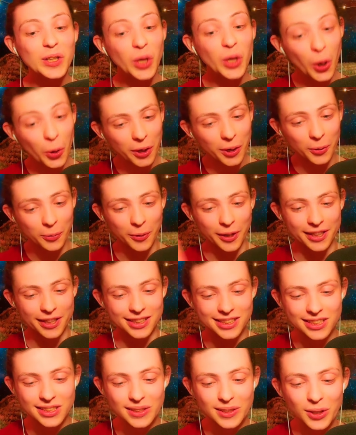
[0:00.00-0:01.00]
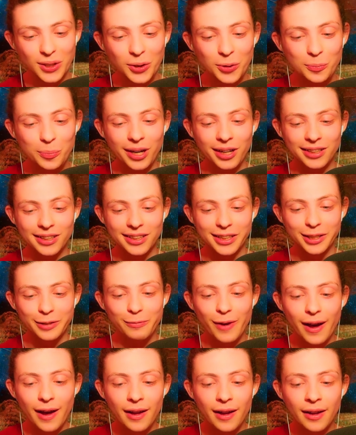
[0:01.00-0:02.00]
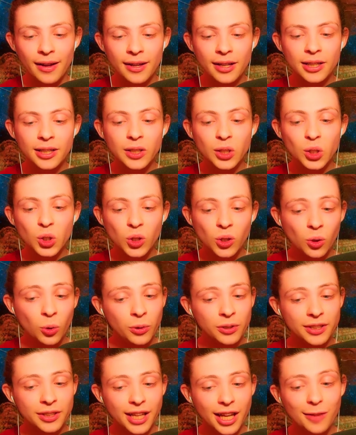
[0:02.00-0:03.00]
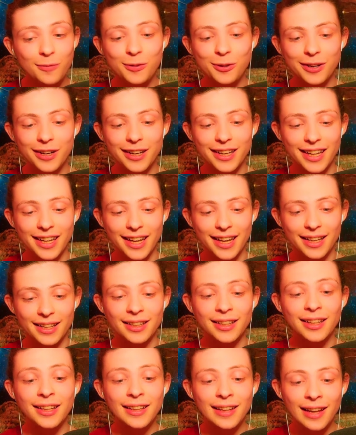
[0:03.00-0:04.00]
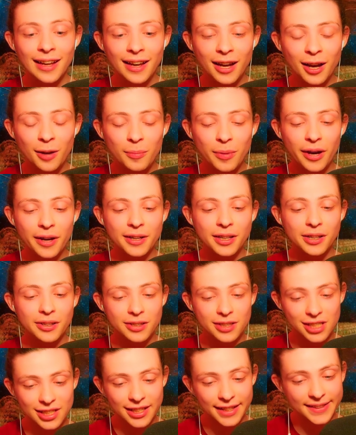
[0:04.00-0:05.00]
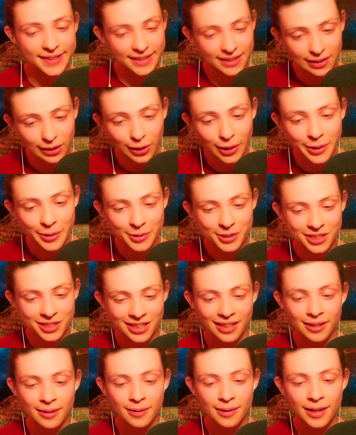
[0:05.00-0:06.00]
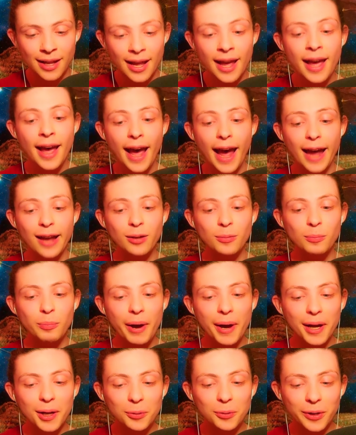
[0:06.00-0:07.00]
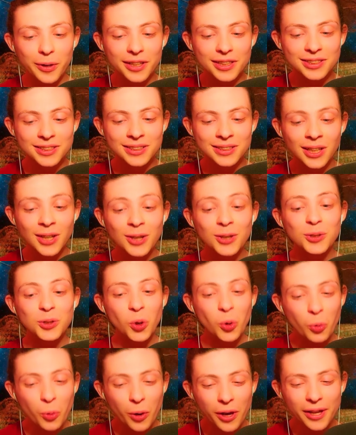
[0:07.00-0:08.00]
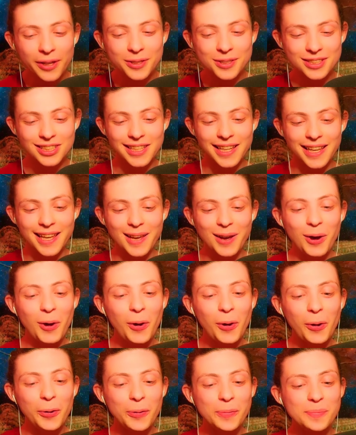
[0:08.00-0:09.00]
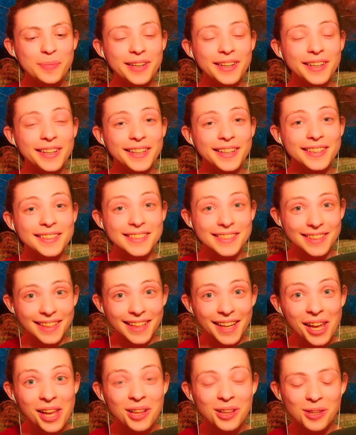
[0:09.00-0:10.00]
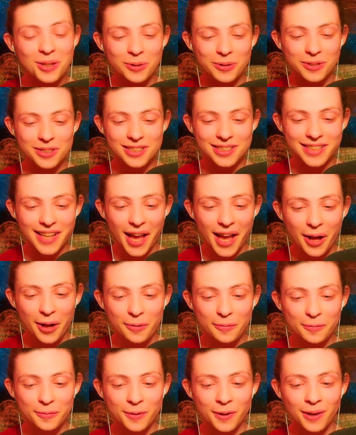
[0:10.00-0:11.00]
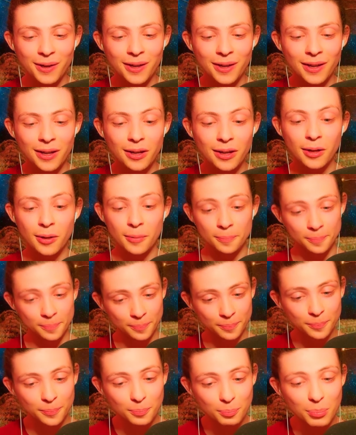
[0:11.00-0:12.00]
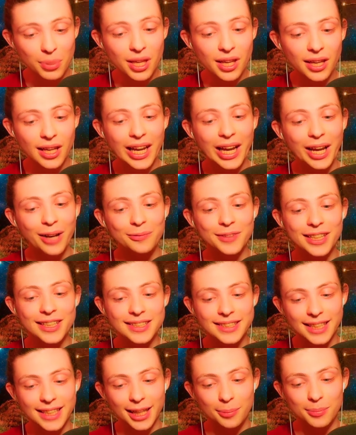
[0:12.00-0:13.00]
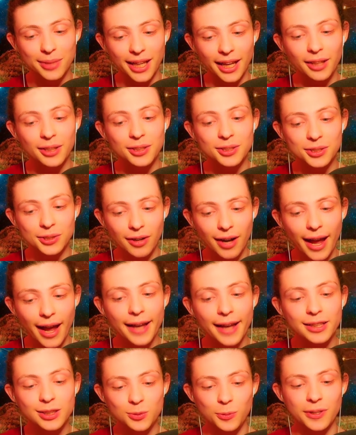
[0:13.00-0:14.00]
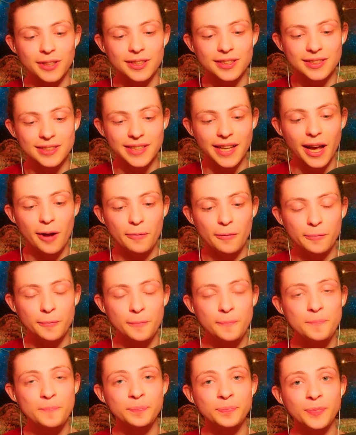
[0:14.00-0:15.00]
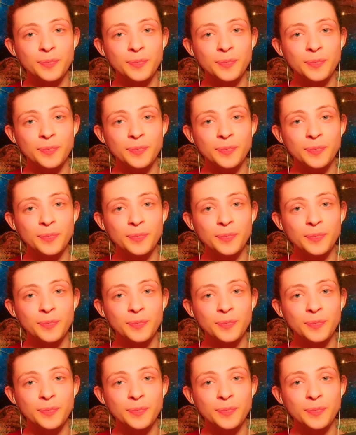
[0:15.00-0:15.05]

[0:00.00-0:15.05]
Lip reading: Knowing which, O Bandhava, you will never again come under such delusion, and by which you will see all beings in yourself, being of the same nature as oneself,